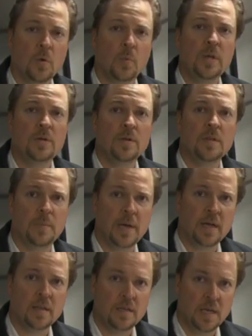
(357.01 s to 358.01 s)
When you're in the
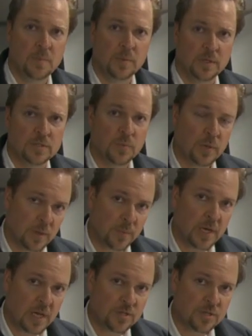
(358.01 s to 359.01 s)
back of the ambulance with a
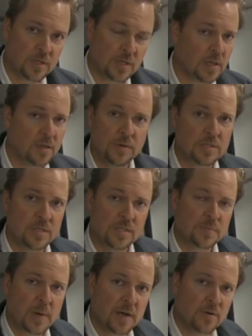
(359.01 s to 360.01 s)
patient and there isn't a
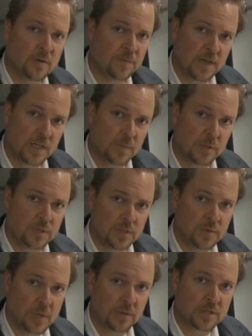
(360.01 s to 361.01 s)
spotter available to
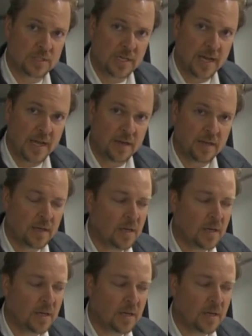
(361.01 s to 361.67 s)
you outside,